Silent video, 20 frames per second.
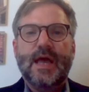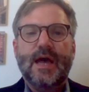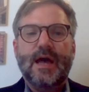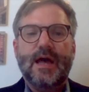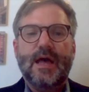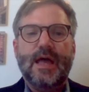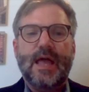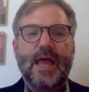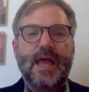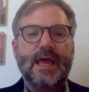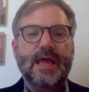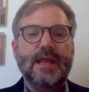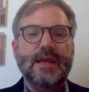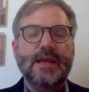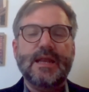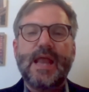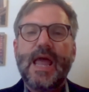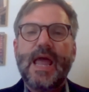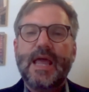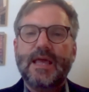uh, and
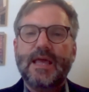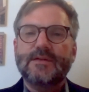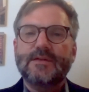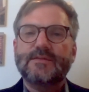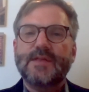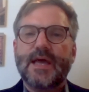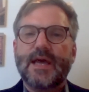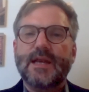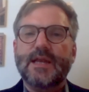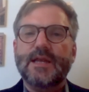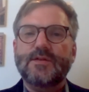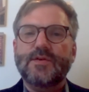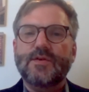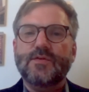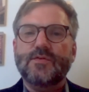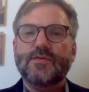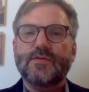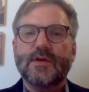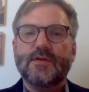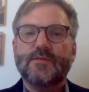enhance that end
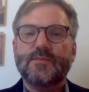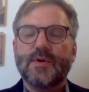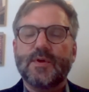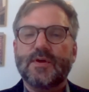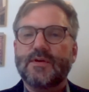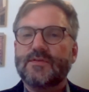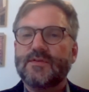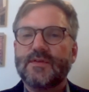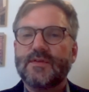user experience.